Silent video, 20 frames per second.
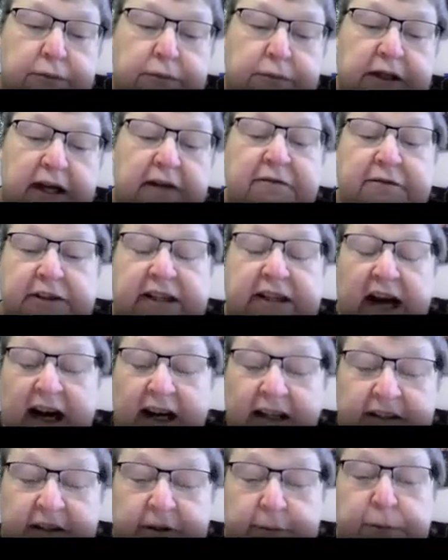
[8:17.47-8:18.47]
every
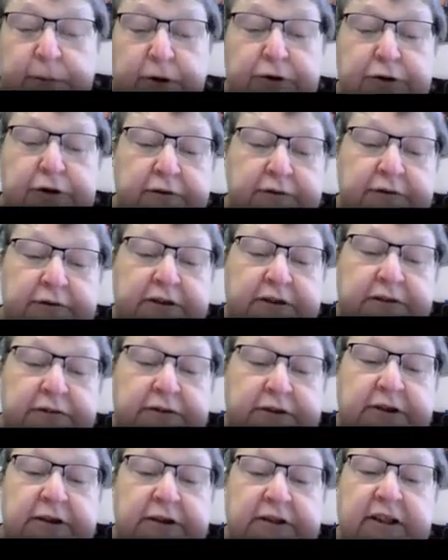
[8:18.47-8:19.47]
other point of the
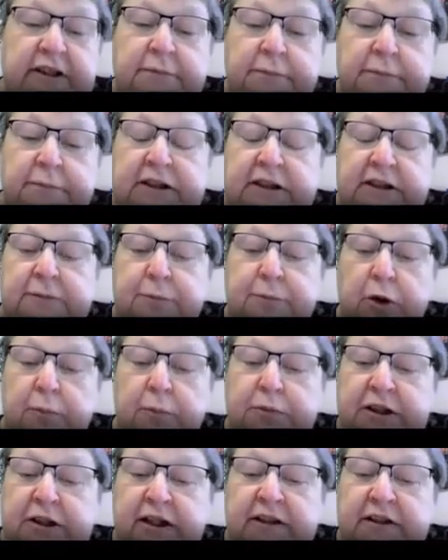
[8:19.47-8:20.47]
sphere can be
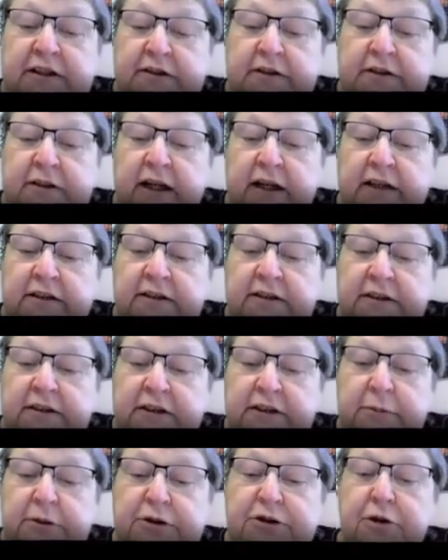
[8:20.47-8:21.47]
obtained as an
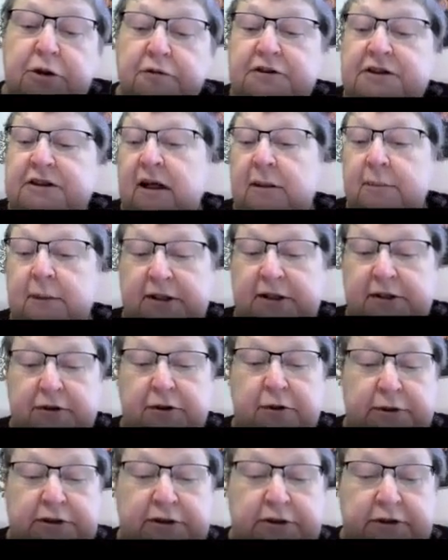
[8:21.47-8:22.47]
image of some
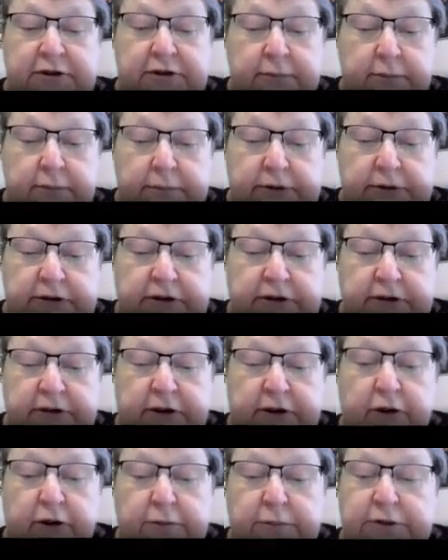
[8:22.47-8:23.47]
isometry, meaning
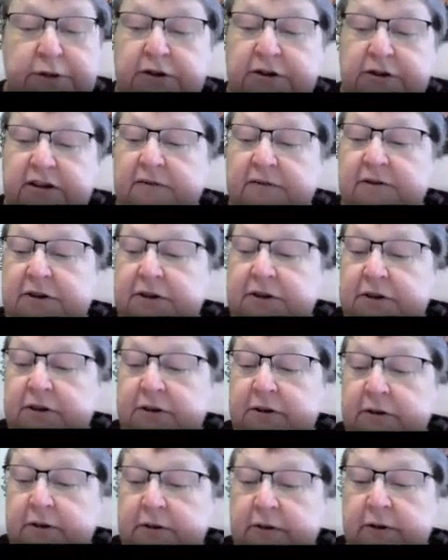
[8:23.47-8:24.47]
the orbit is
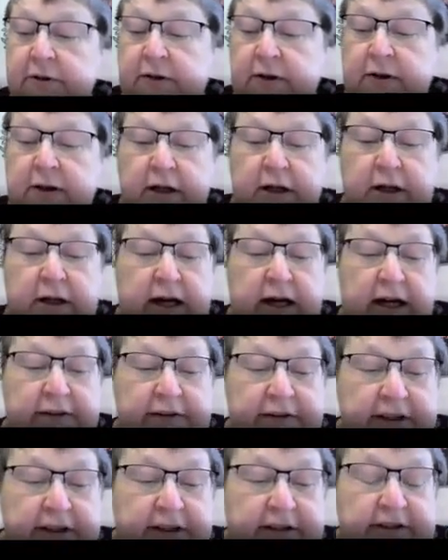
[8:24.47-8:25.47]
everything.
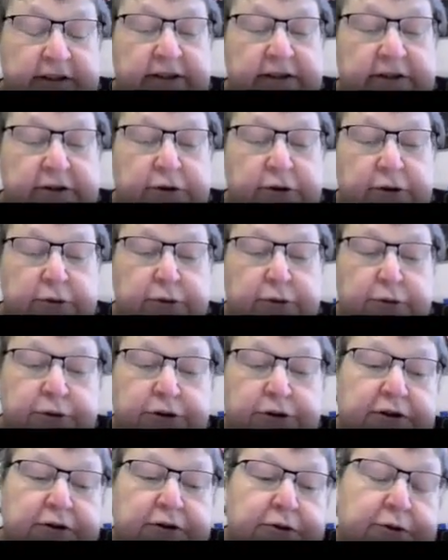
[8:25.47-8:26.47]
And then they
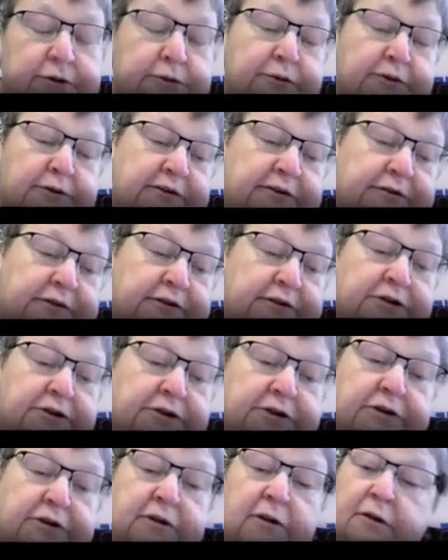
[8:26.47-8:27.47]
introduced a new
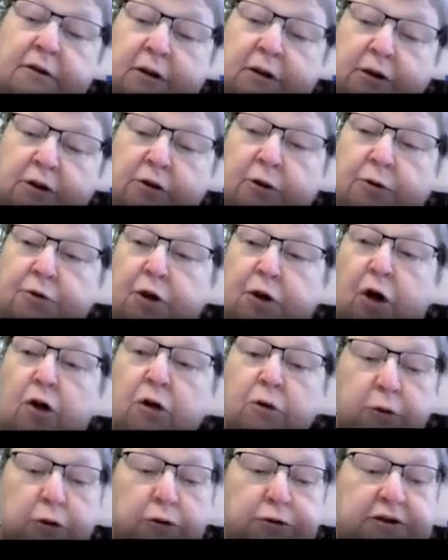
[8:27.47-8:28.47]
definition called
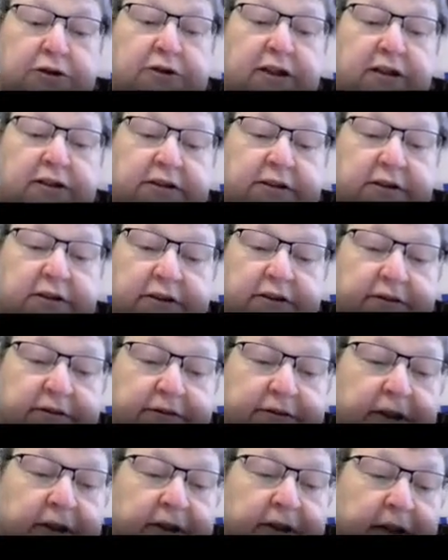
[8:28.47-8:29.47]
almost transitive,
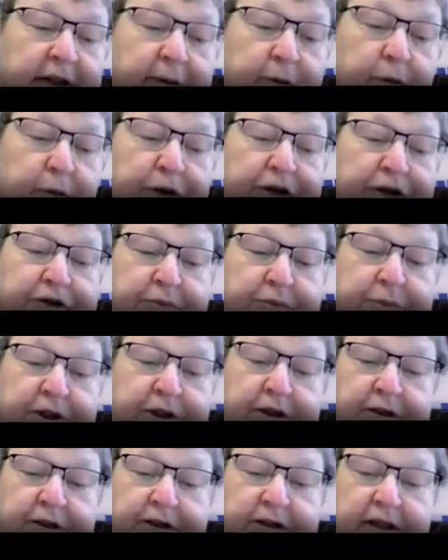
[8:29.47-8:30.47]
which
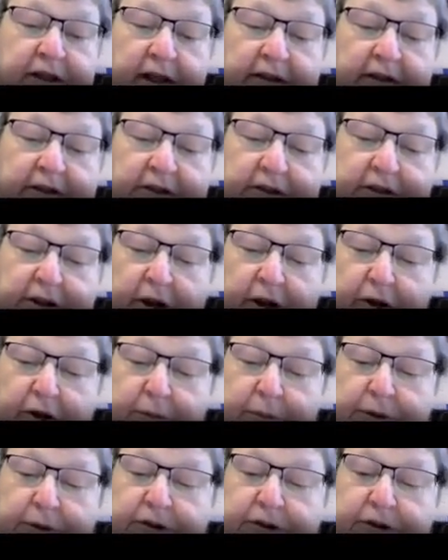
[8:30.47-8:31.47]
means that the
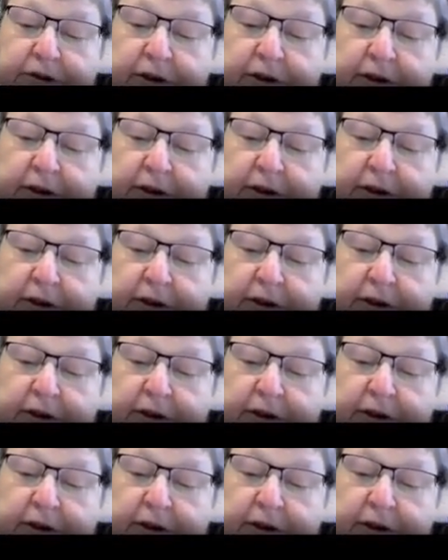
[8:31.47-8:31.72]
orbit